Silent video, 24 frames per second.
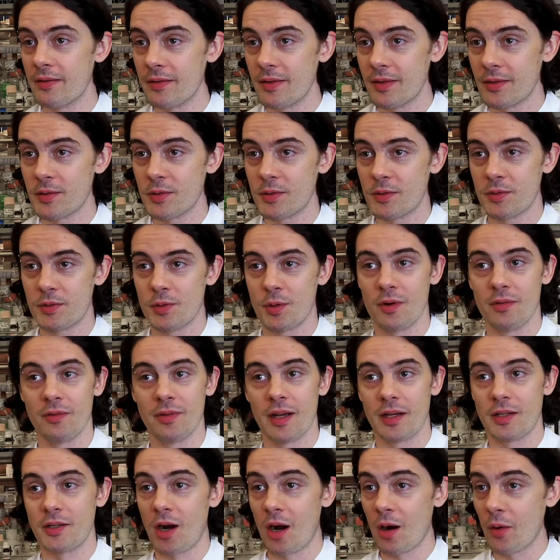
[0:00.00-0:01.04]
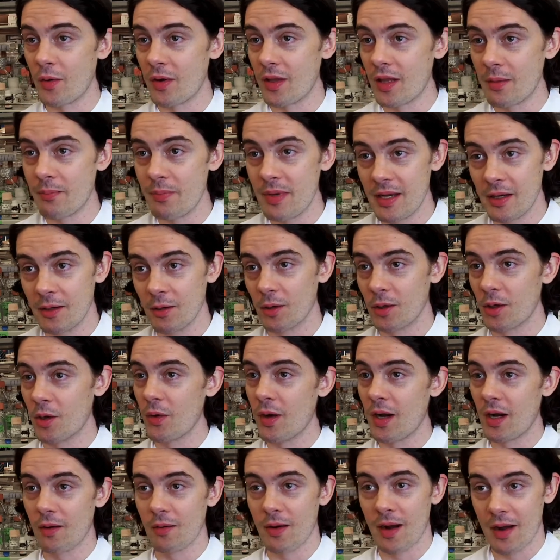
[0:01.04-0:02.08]
It's sort of like Darwin and the Beagle,
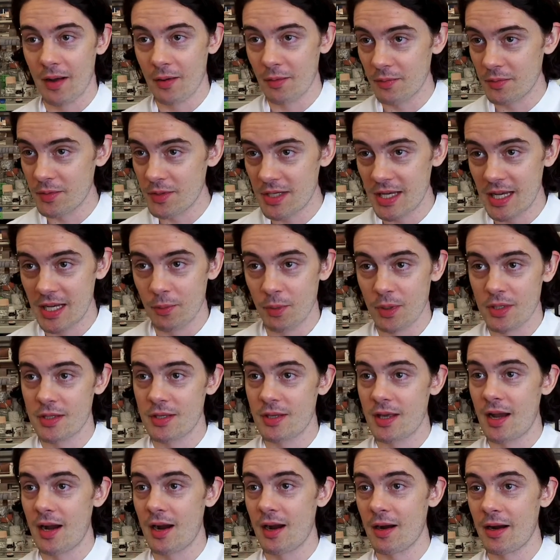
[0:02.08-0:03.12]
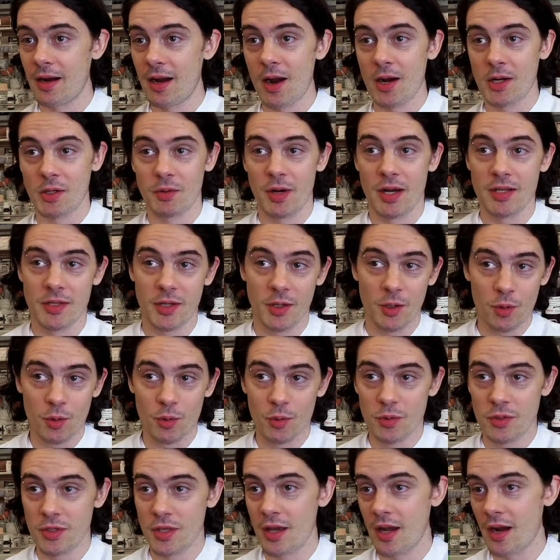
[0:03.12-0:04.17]
going around, seeing what's there, characterizing
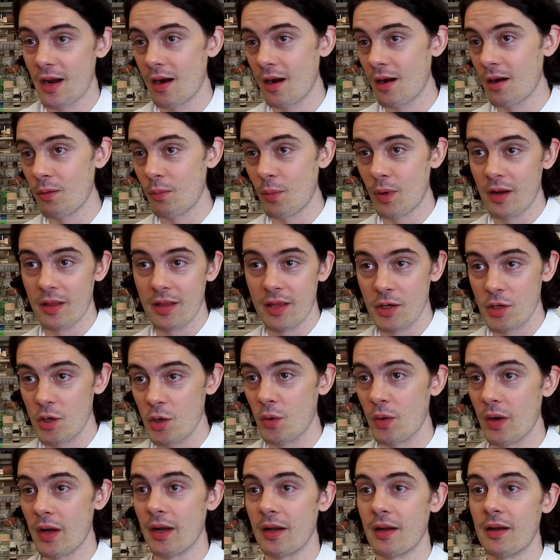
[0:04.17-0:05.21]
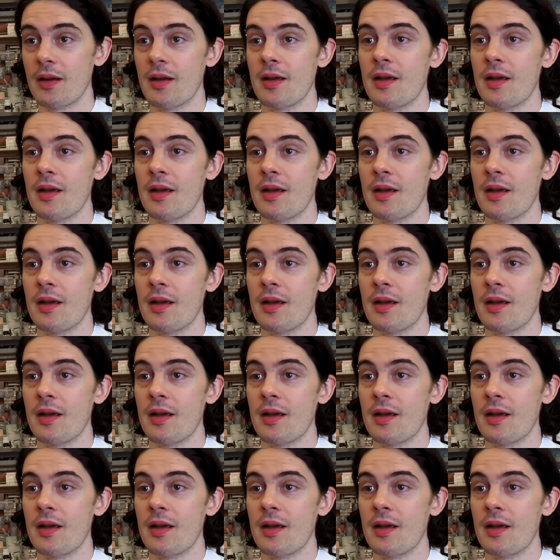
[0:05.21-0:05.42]
who's there, what are they doing.